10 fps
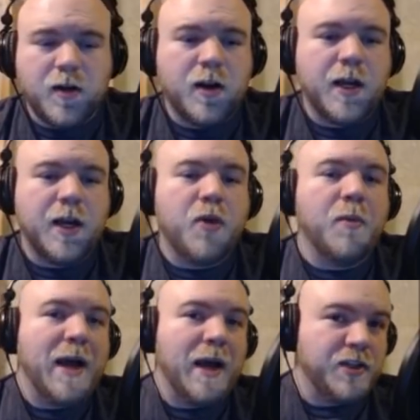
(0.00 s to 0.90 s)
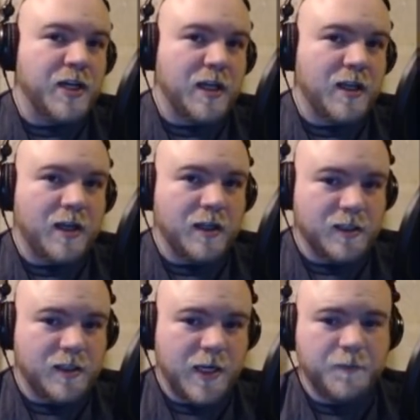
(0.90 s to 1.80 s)
on it and go back and check that
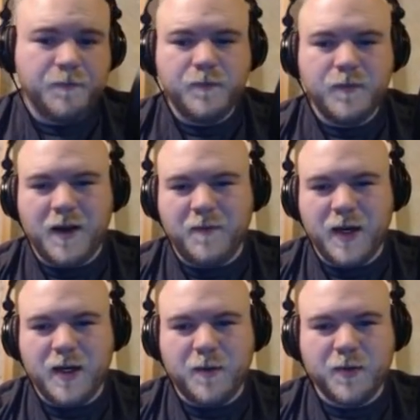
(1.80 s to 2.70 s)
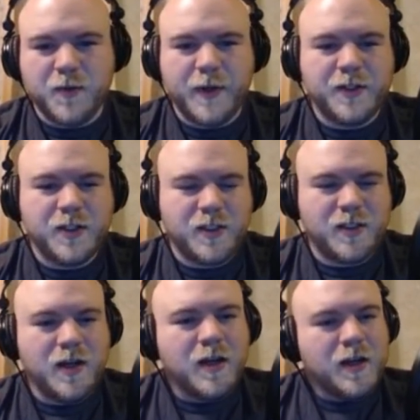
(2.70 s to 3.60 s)
list out. I've made a couple tweaks, just
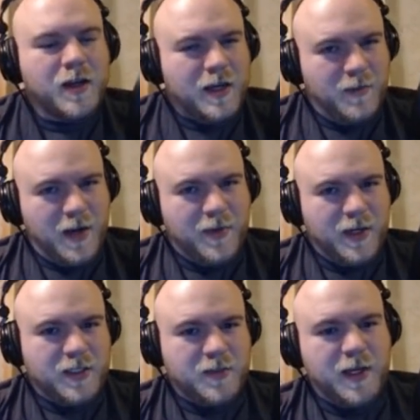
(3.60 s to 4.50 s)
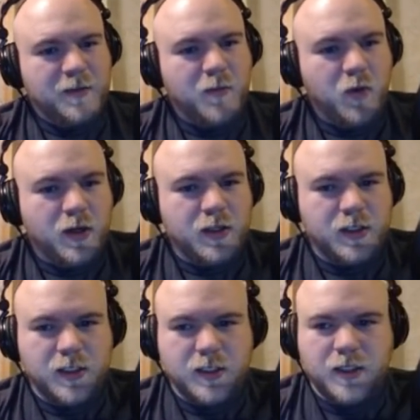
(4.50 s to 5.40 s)
in my opinion, to make it more
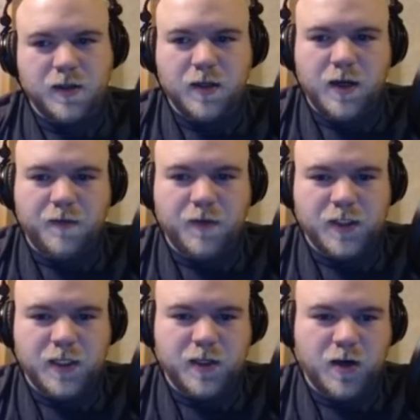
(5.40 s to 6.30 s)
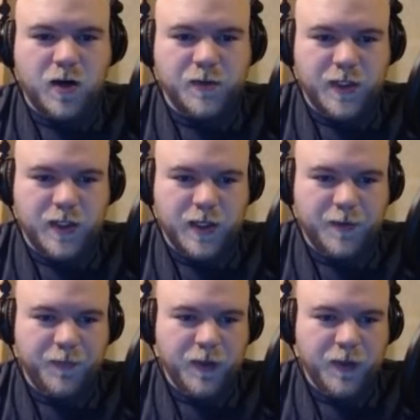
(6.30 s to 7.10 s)
consistent for us to hit the cards we need to hit.